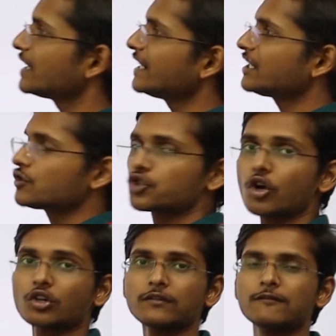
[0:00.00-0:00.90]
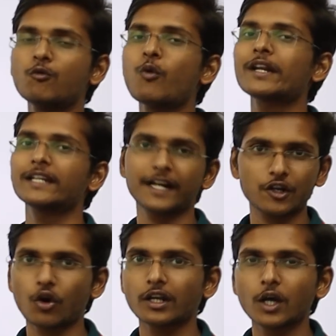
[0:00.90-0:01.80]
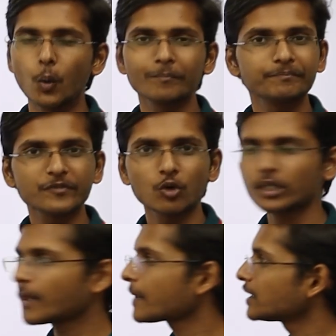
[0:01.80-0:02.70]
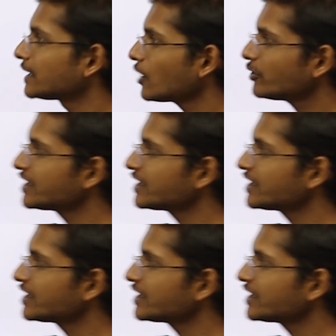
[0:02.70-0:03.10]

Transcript: it is short of 1 electron now. Okay, now